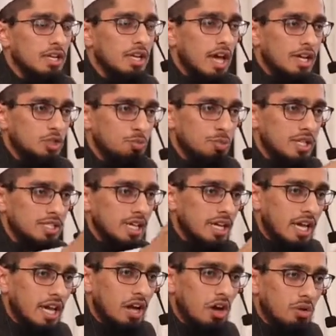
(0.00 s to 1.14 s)
pay
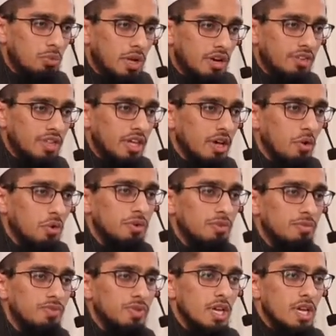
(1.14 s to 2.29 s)
zakah on whatever they own.
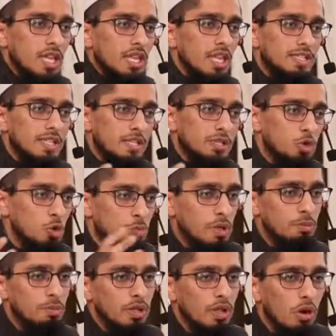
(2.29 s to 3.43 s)
Let's say 2
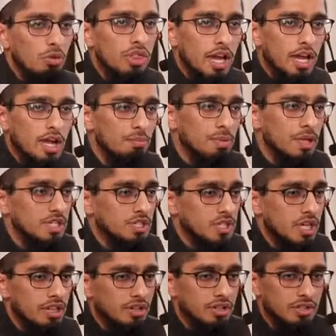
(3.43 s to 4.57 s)
people own that company
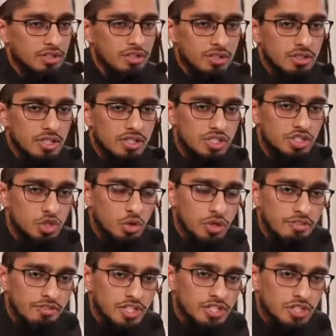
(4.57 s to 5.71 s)
together. There's a joint
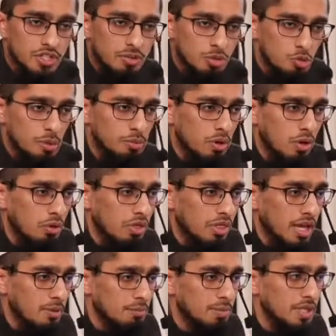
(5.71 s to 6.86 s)
venture, 2 people own that
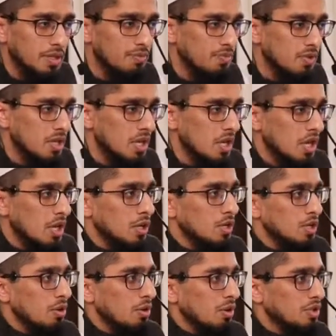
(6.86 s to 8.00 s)
company.
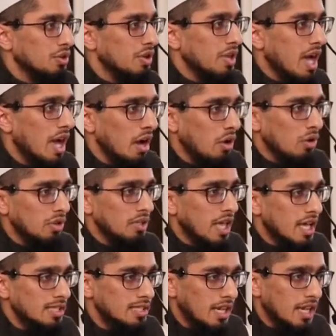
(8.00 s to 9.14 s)
So now that
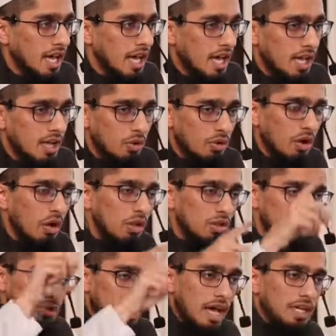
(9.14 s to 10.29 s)
zakah, or all those
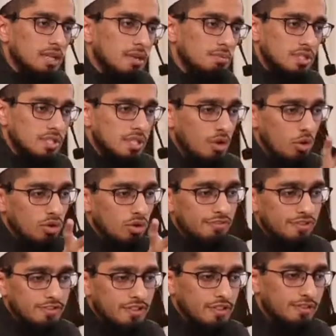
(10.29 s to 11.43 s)
items, because they own
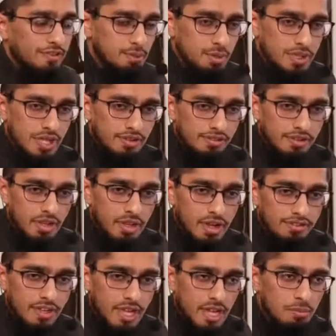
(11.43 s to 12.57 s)
50% of
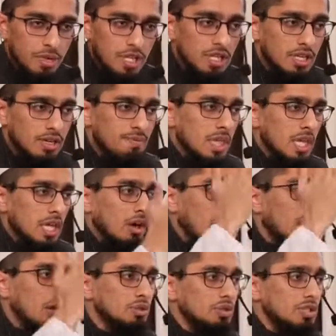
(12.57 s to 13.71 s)
that company,
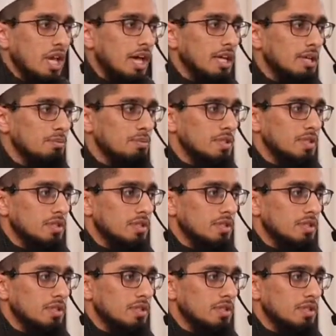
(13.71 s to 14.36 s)
all those items,